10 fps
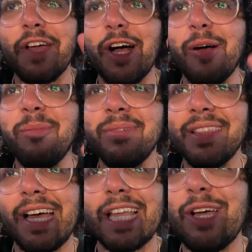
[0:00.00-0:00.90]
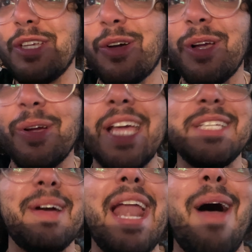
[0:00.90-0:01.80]
film. Look, Logan's going
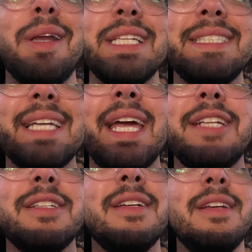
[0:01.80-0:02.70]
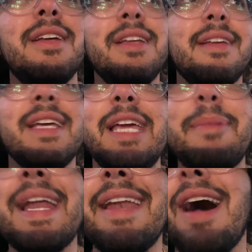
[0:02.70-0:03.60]
crazy right now on the stage. He
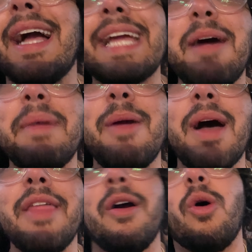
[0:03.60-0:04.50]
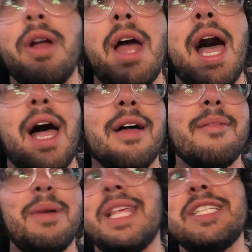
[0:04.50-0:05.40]
might have knocked out Mayweather or not,
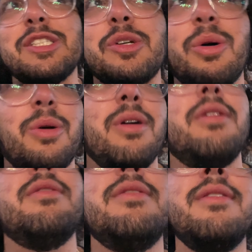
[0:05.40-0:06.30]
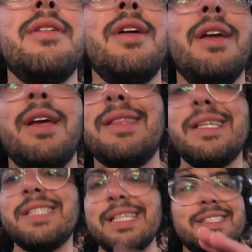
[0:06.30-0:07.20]
but this is cool. This
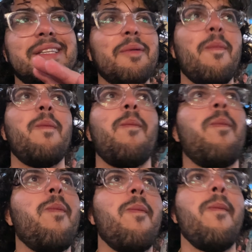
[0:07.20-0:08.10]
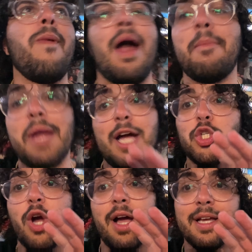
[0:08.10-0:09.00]
is, I'm not
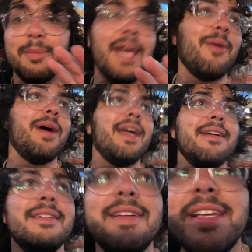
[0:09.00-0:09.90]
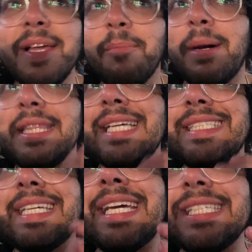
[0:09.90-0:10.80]
drunk, by the way, but this
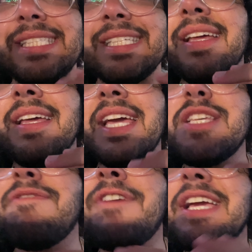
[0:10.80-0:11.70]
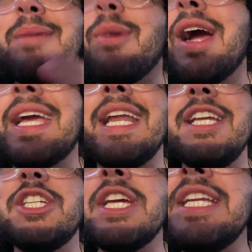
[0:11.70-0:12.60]
is, he's a fucking marketing
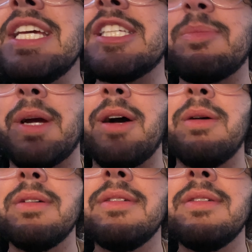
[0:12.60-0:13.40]
genius, bro.